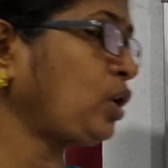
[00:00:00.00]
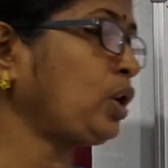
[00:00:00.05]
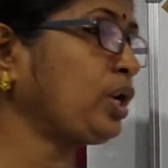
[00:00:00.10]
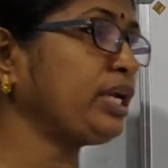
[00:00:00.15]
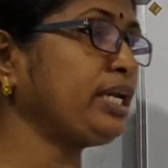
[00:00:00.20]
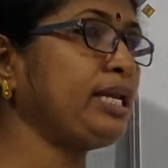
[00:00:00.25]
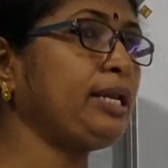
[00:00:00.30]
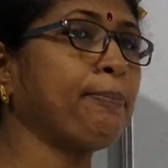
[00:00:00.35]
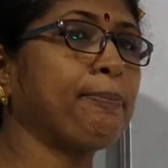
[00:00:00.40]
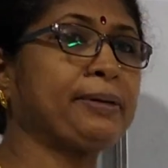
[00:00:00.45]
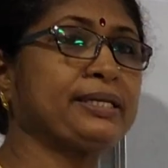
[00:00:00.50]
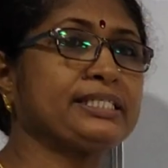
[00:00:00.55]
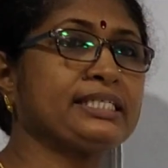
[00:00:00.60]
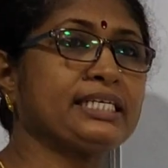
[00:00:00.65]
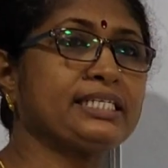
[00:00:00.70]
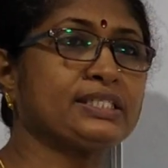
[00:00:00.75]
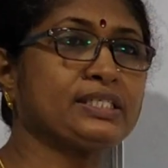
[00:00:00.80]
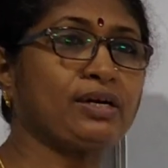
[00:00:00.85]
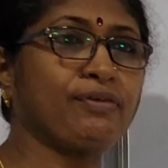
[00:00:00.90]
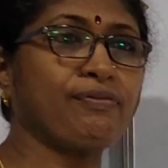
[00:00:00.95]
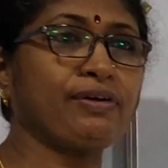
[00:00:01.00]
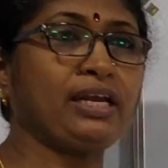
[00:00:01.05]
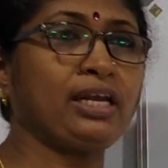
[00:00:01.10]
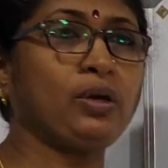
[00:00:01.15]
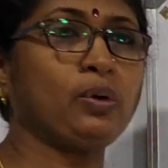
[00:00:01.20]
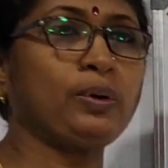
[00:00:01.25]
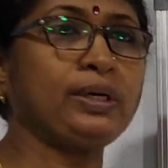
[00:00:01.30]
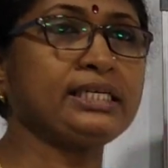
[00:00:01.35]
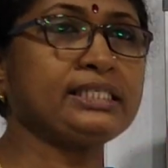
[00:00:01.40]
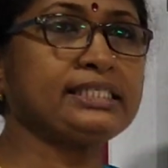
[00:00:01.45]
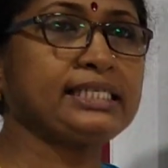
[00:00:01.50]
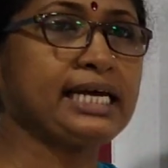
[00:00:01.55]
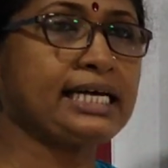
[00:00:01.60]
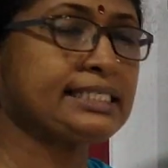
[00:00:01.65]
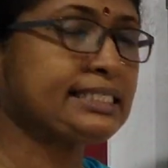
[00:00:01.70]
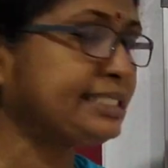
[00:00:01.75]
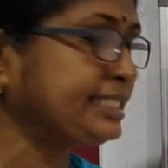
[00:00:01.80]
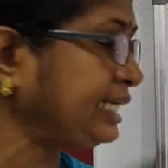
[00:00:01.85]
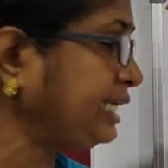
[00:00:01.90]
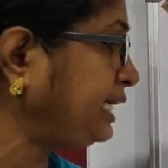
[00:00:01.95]
chlorine in presence of a Lewis
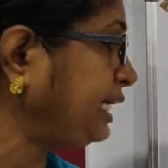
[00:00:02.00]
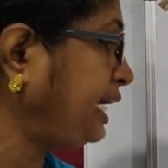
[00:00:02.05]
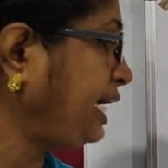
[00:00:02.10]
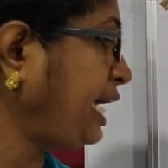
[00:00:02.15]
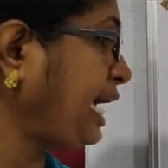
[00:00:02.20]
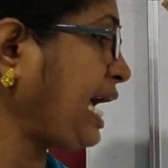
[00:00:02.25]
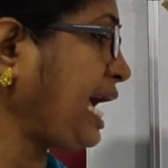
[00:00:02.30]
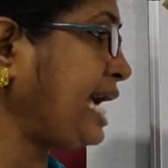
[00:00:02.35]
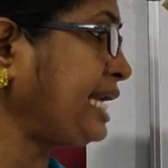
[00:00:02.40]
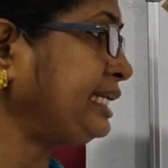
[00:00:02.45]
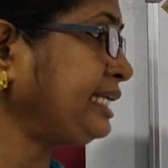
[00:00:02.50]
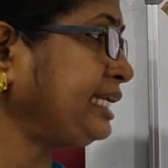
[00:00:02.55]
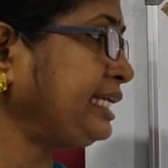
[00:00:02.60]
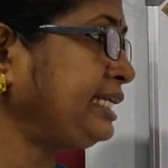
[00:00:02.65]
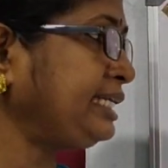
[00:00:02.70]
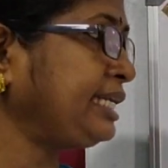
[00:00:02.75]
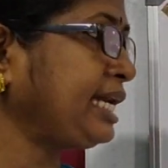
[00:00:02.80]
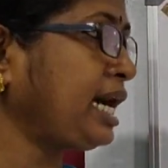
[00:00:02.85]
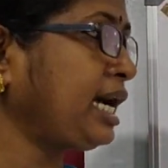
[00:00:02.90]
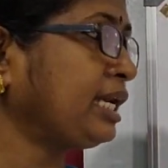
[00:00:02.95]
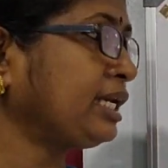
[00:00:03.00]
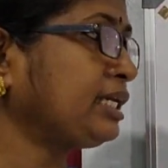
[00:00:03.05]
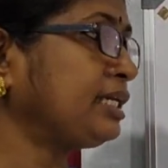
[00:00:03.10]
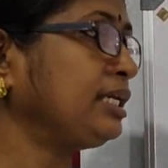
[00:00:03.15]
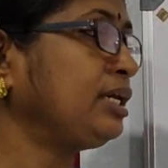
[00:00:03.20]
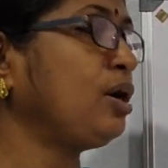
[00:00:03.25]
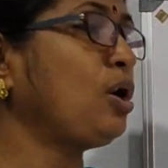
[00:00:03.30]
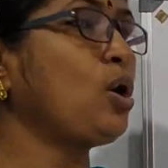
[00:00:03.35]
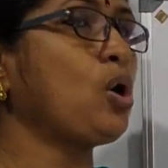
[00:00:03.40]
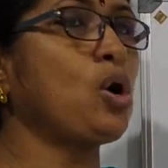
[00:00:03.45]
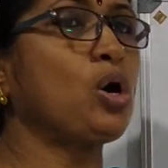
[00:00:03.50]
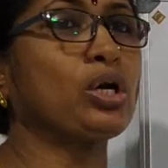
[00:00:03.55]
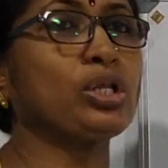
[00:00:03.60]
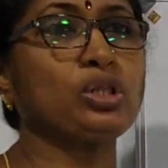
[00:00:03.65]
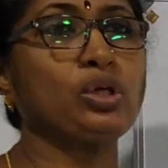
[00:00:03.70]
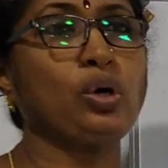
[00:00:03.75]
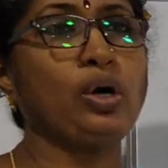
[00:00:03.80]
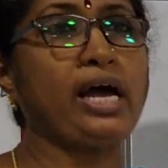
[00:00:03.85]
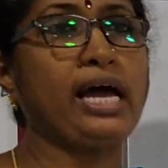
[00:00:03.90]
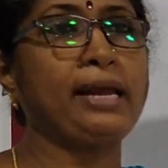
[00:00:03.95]
acid and in dark,
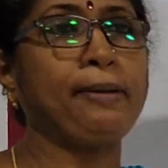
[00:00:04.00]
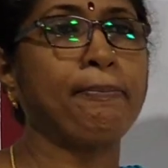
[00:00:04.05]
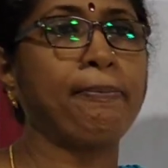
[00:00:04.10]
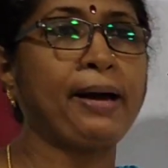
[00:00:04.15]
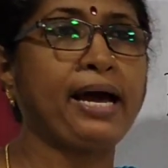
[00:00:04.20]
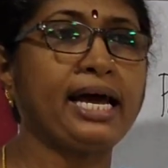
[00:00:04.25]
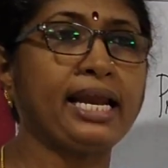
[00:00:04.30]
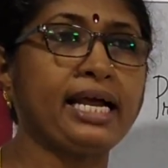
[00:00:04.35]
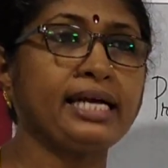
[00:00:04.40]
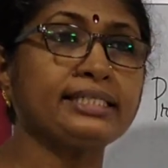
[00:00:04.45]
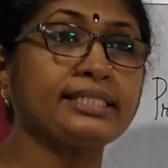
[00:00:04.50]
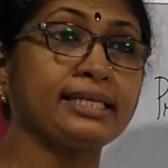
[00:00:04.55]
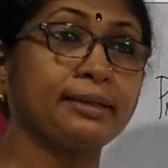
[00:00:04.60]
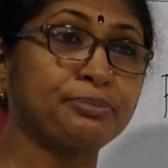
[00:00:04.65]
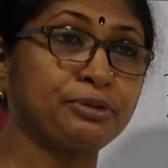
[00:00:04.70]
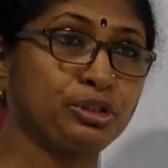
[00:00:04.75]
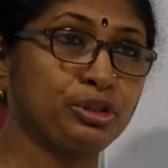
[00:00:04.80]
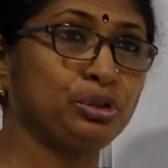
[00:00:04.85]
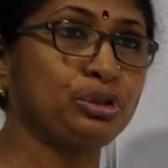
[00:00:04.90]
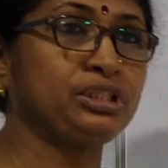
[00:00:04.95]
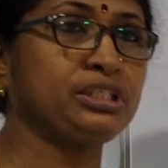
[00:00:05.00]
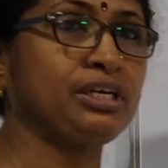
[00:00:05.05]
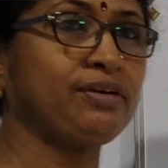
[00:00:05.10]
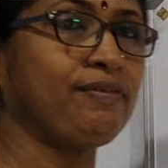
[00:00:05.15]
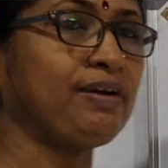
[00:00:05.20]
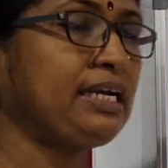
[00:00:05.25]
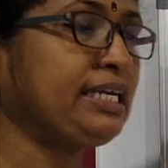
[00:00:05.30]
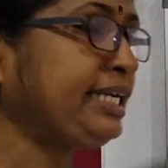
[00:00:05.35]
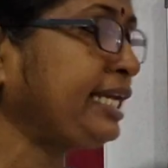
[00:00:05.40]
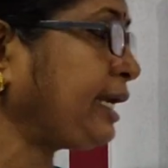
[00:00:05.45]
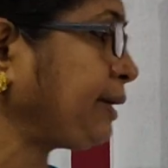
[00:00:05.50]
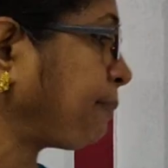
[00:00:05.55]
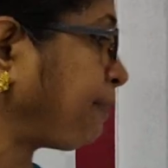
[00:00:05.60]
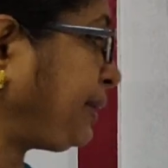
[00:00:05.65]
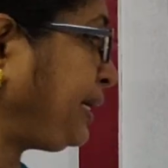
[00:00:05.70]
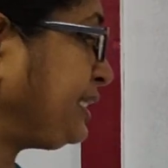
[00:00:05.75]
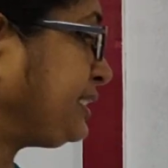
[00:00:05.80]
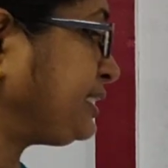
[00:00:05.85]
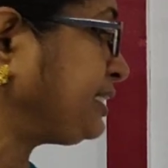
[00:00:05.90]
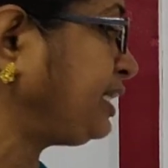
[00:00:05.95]
ortho and para substitution will
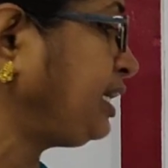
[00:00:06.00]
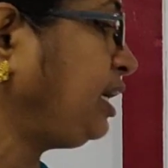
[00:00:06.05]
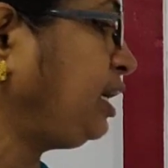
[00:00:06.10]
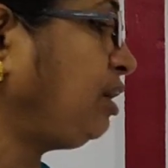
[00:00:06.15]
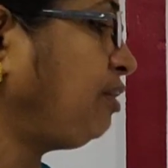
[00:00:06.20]
take place.